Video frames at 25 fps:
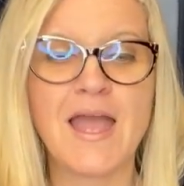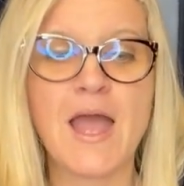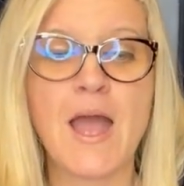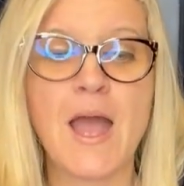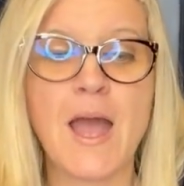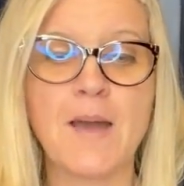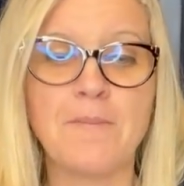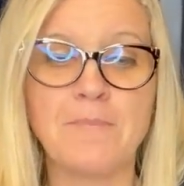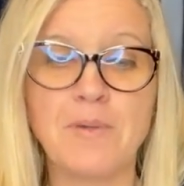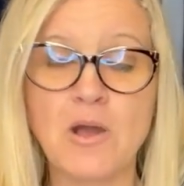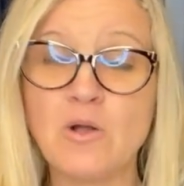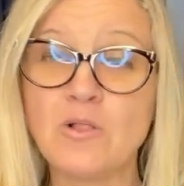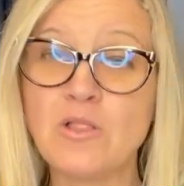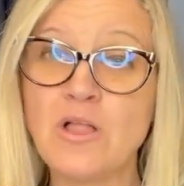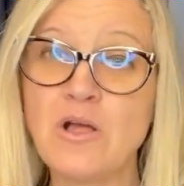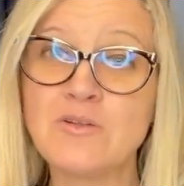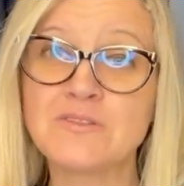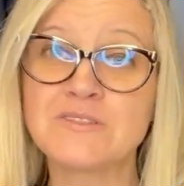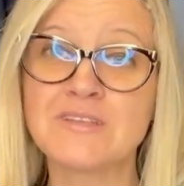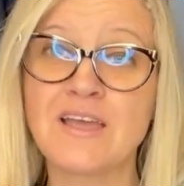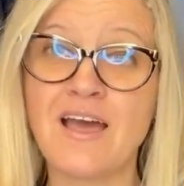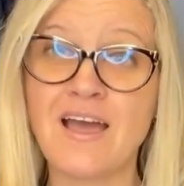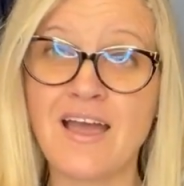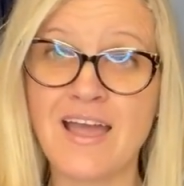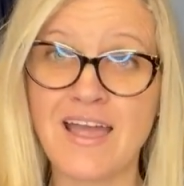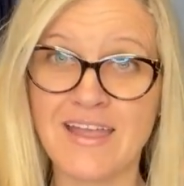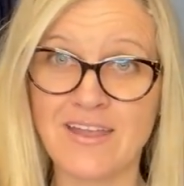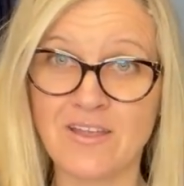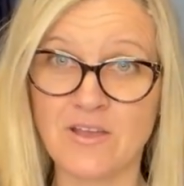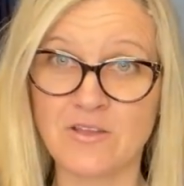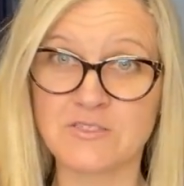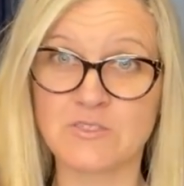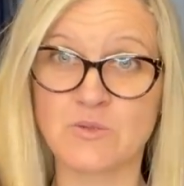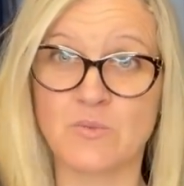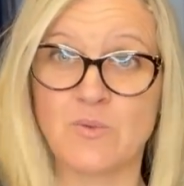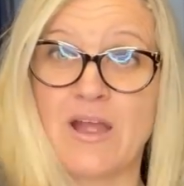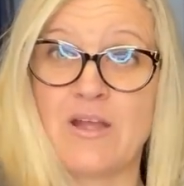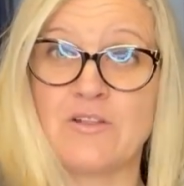A BOLO tie
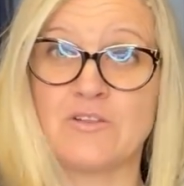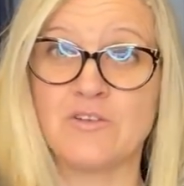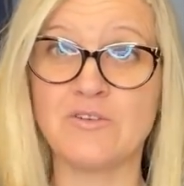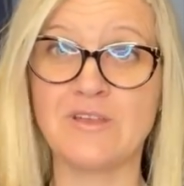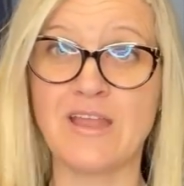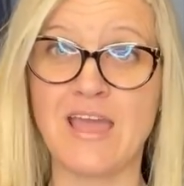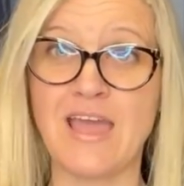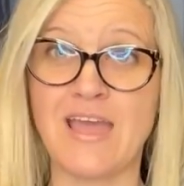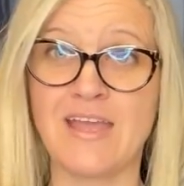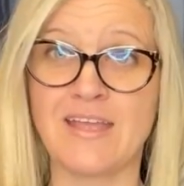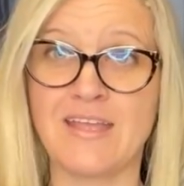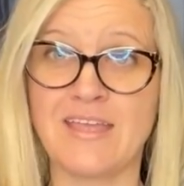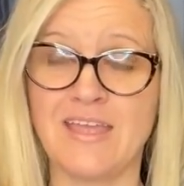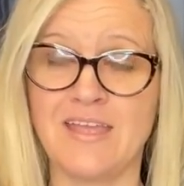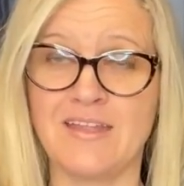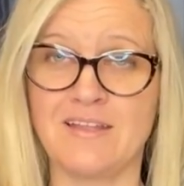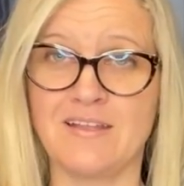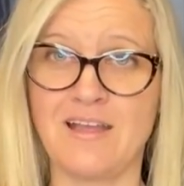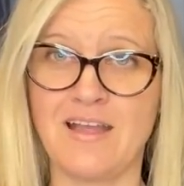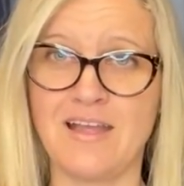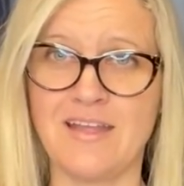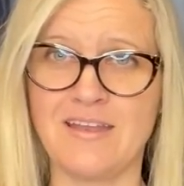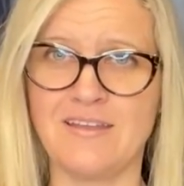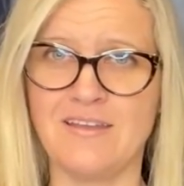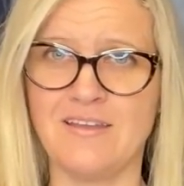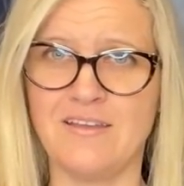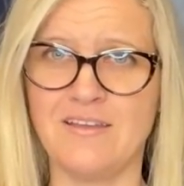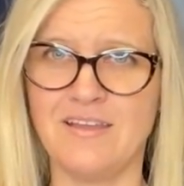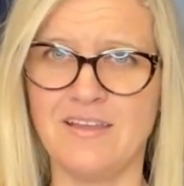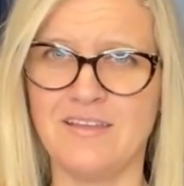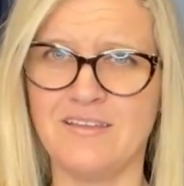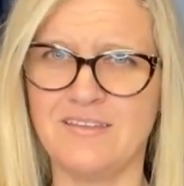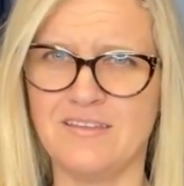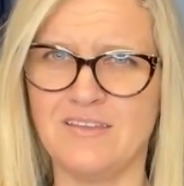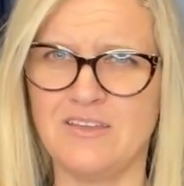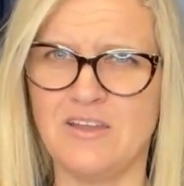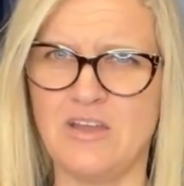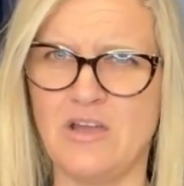goes around your neck and kind of,
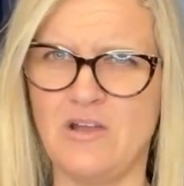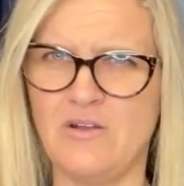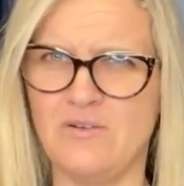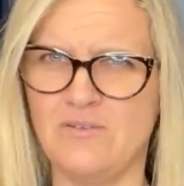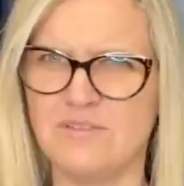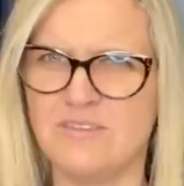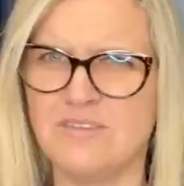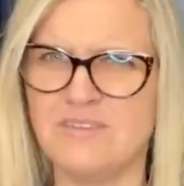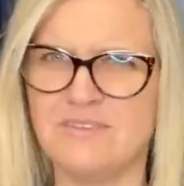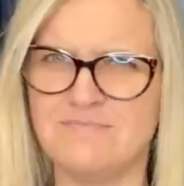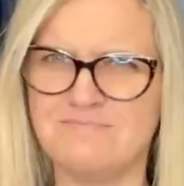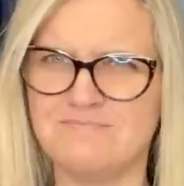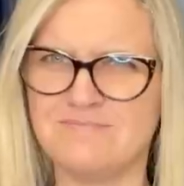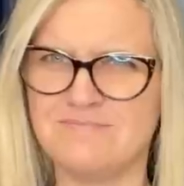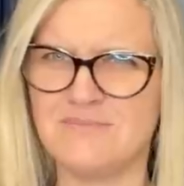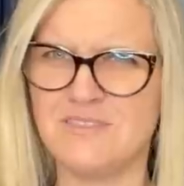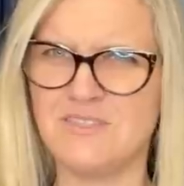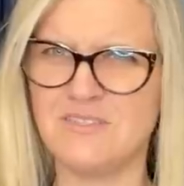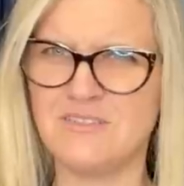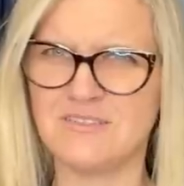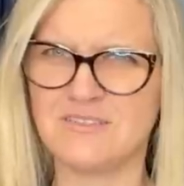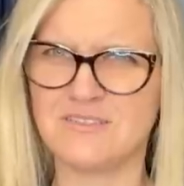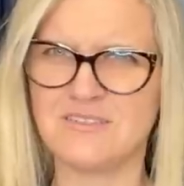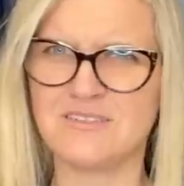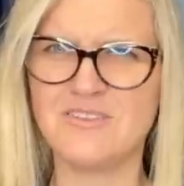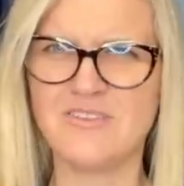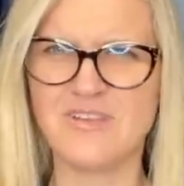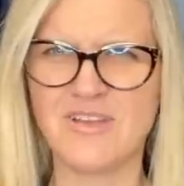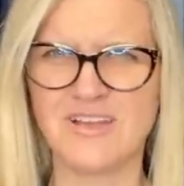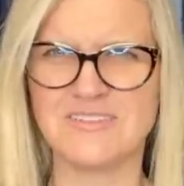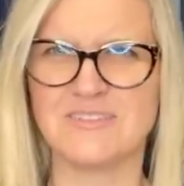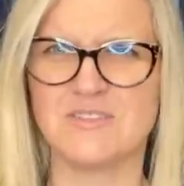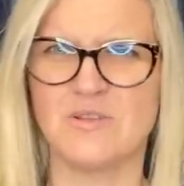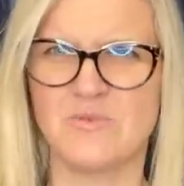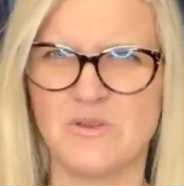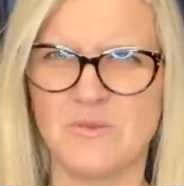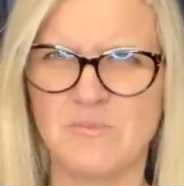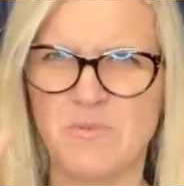you know, you
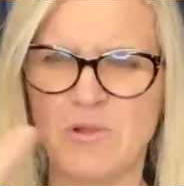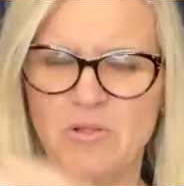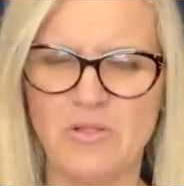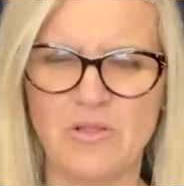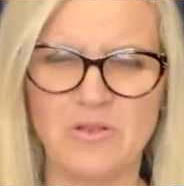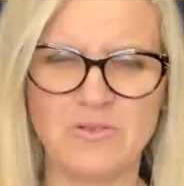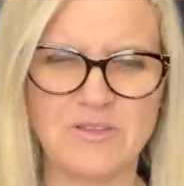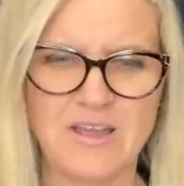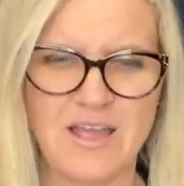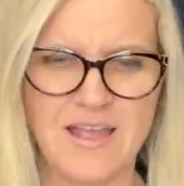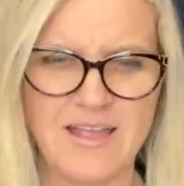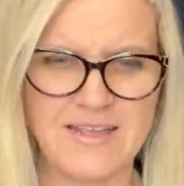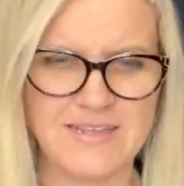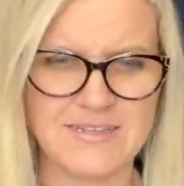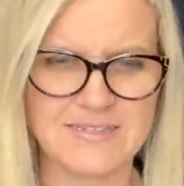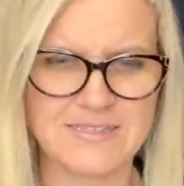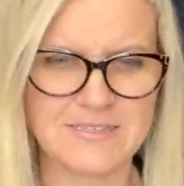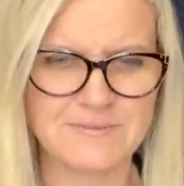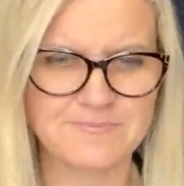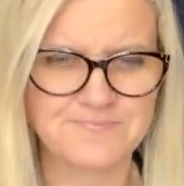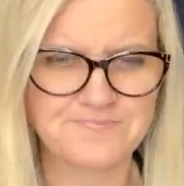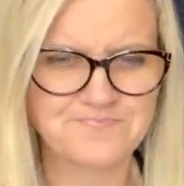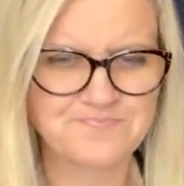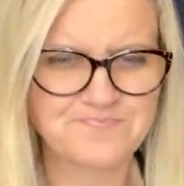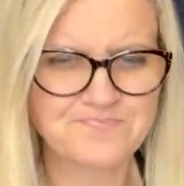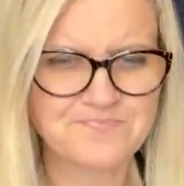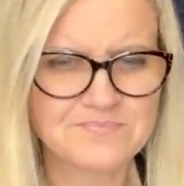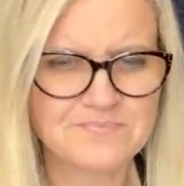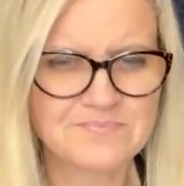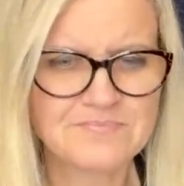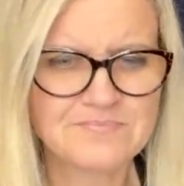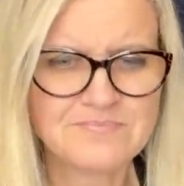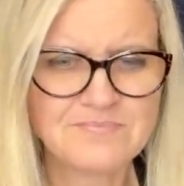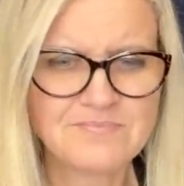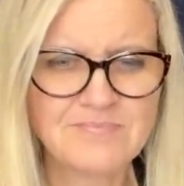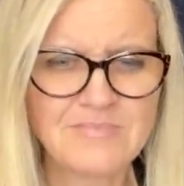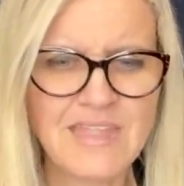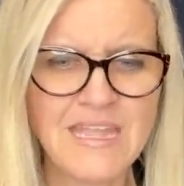guys know what a BOLO tie is.
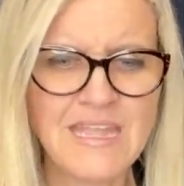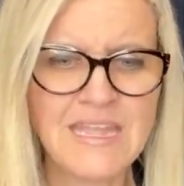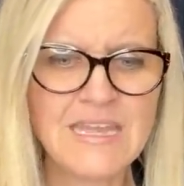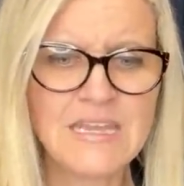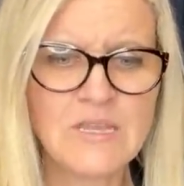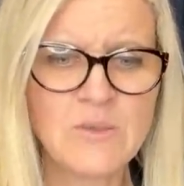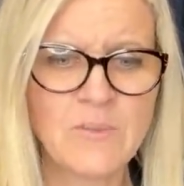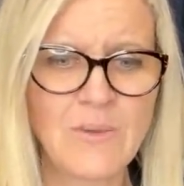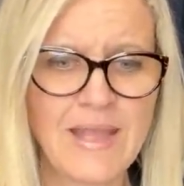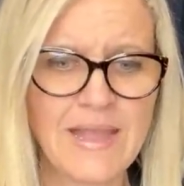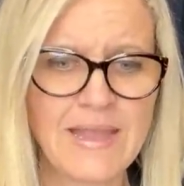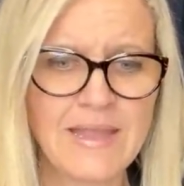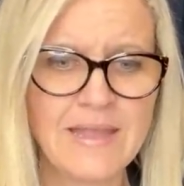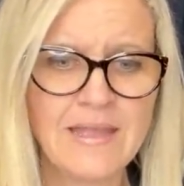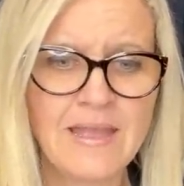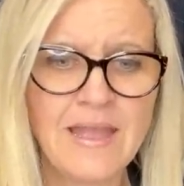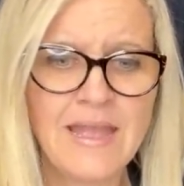Anyway,